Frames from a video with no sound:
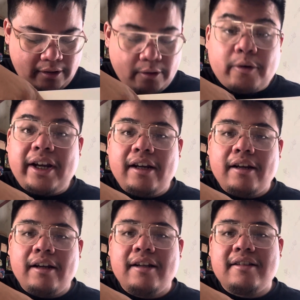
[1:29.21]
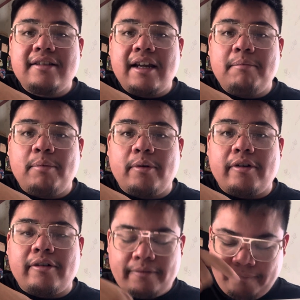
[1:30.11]
Green, state
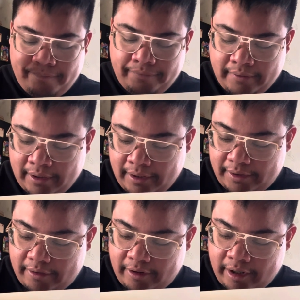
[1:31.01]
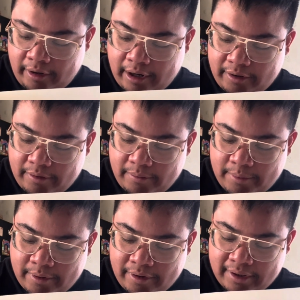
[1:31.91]
border. So your international
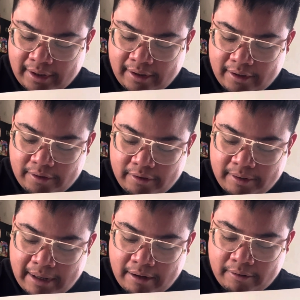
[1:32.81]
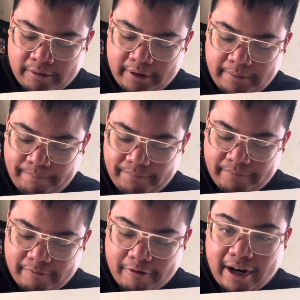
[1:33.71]
border is the country's boundary
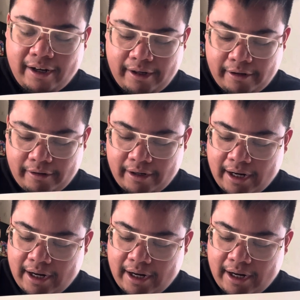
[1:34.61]
right here.